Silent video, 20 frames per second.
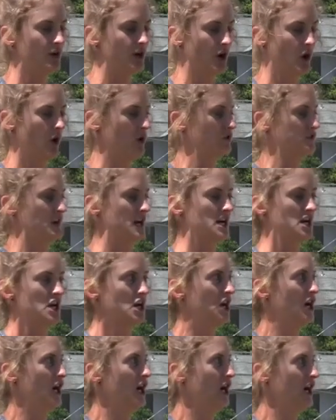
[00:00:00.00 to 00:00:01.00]
You know, I was no, like, "We're
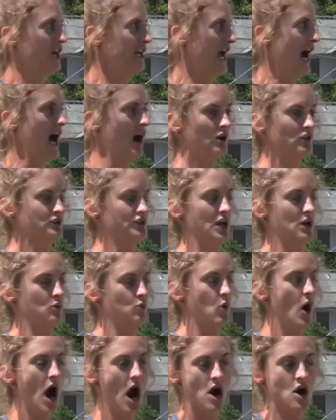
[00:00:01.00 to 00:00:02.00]
going." Yeah, I was like,
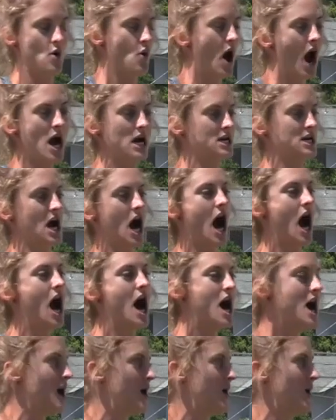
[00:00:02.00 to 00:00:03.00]
"Where do I
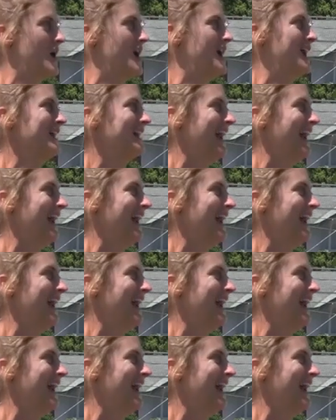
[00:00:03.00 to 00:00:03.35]
go?